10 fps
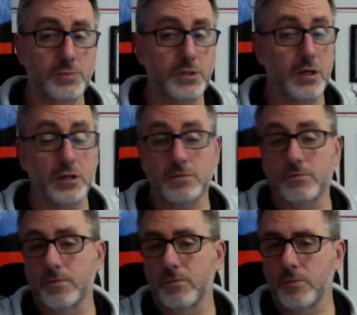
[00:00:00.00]
because
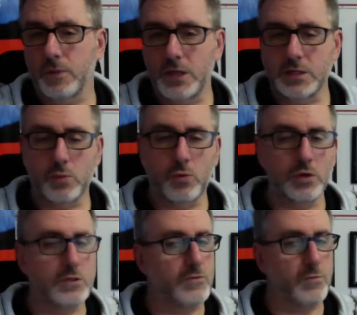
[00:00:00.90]
these are
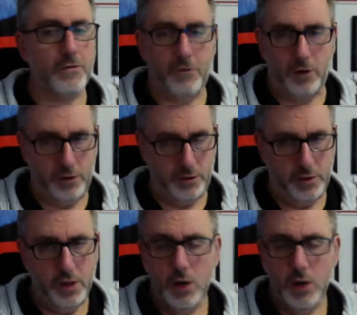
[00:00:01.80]
words from my father,